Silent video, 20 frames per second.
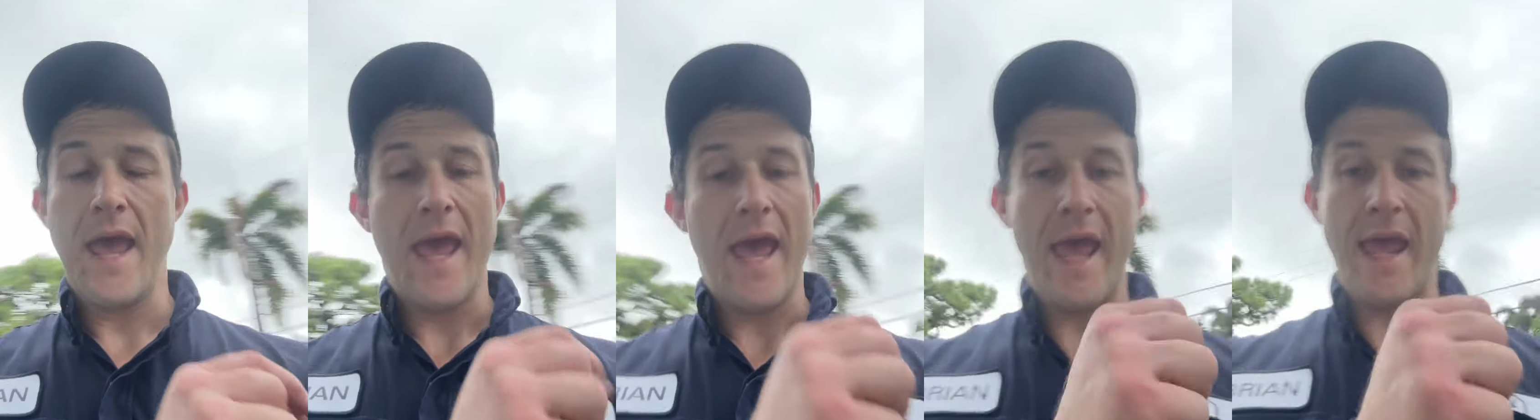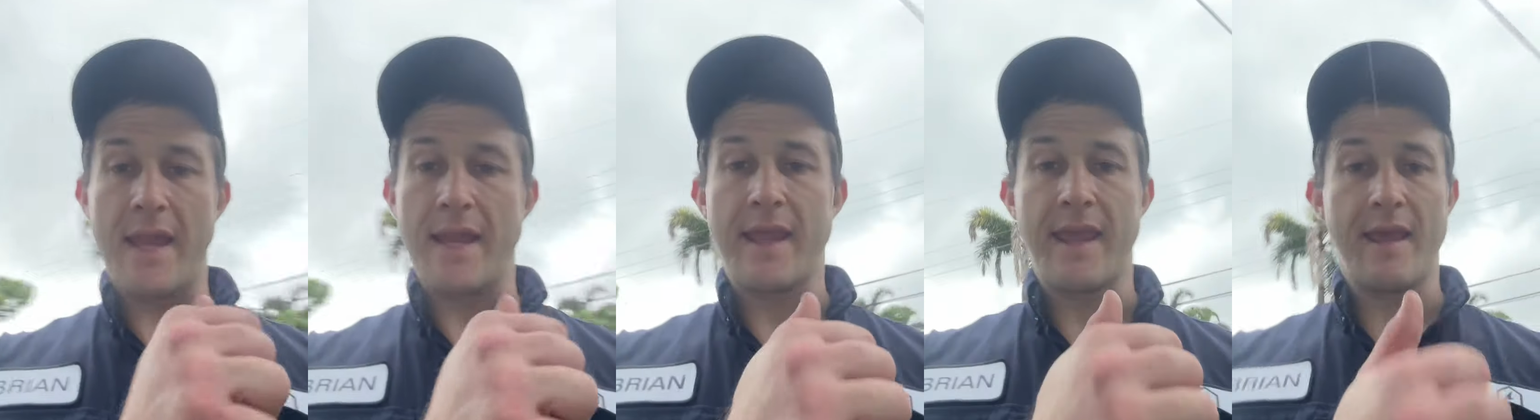
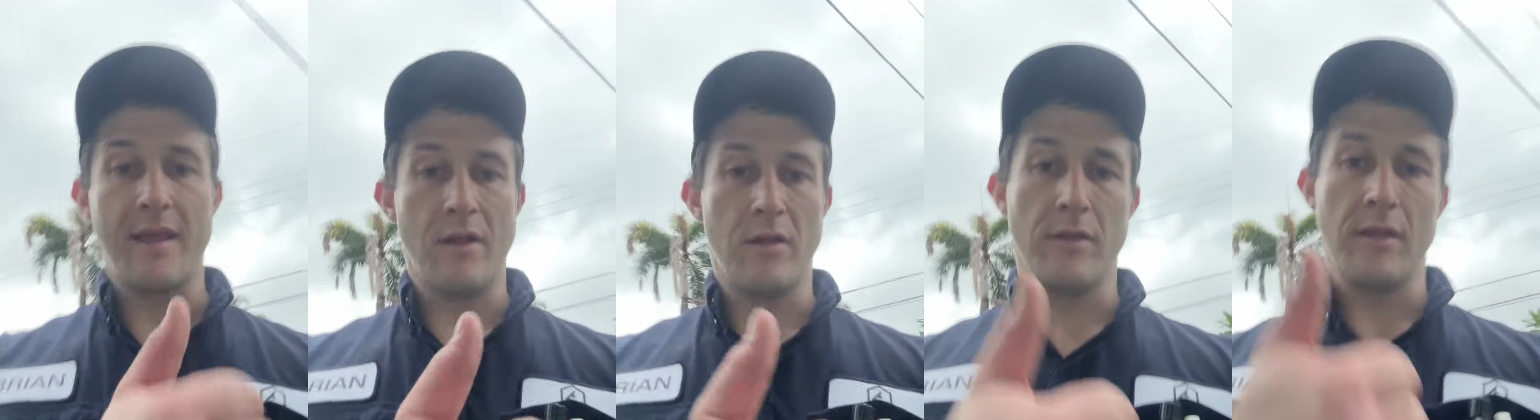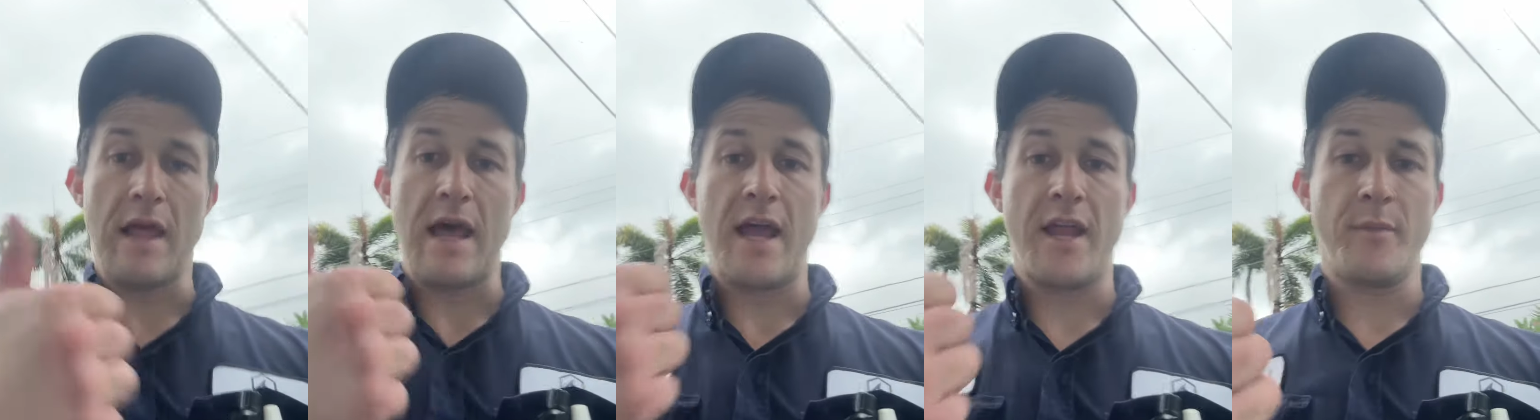and kill
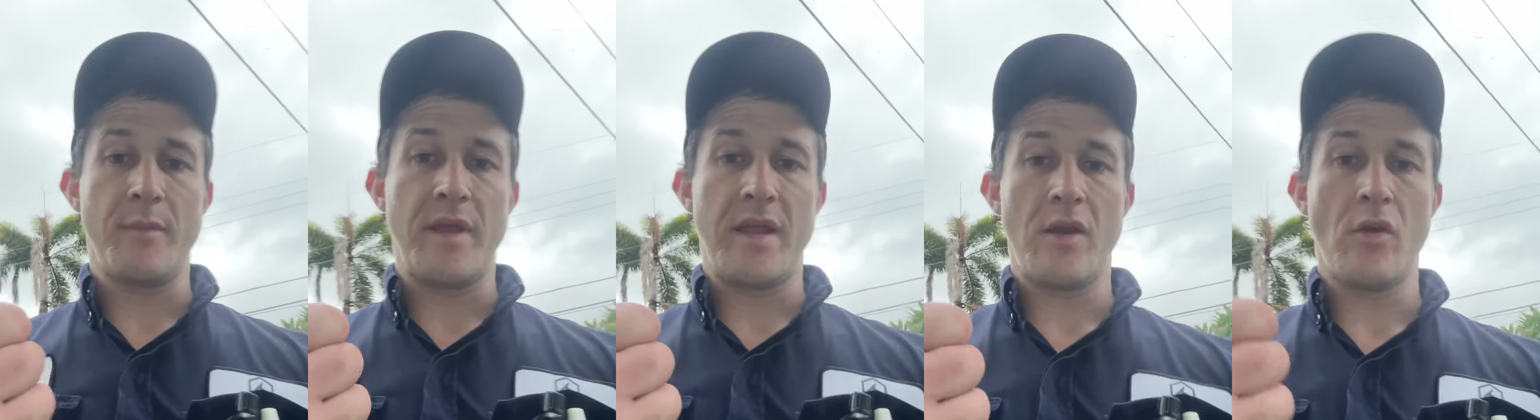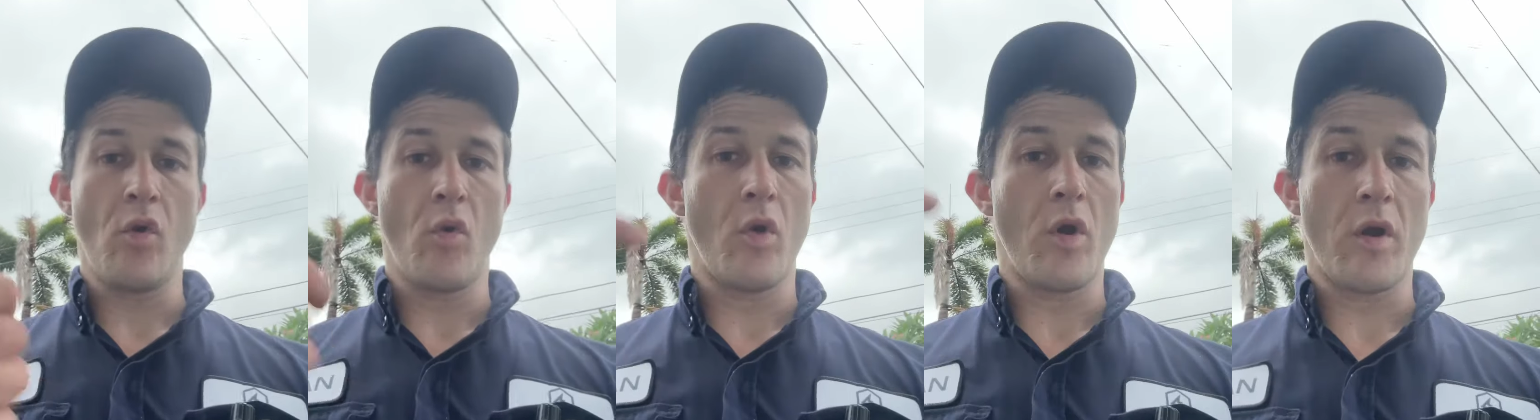
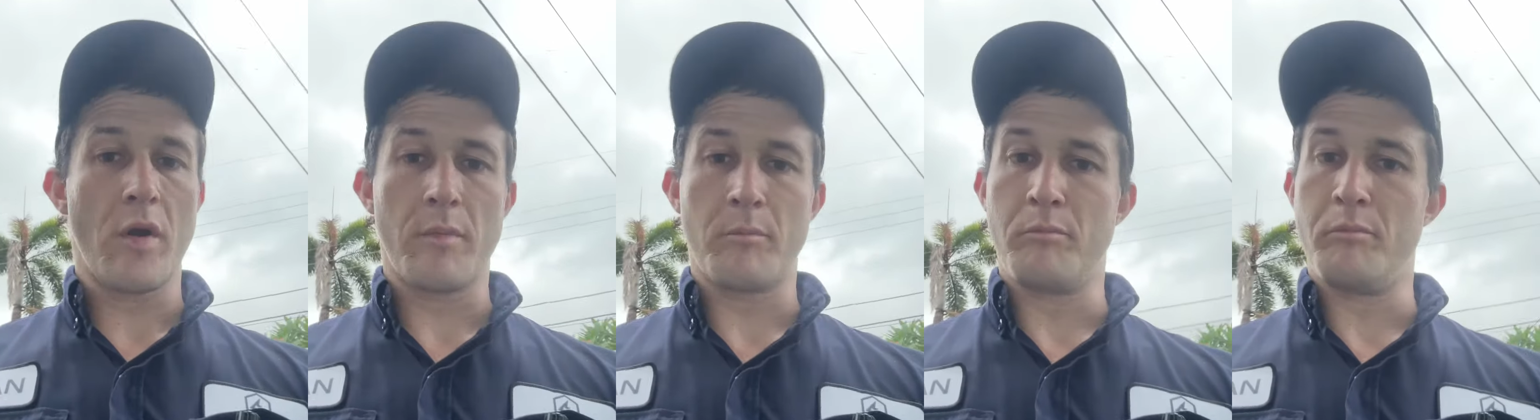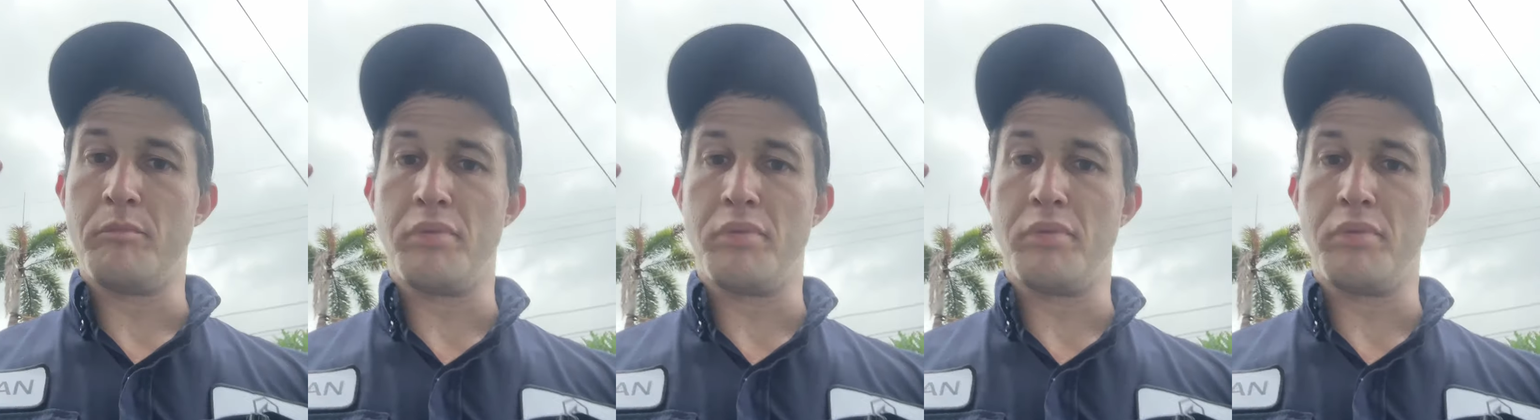linemen or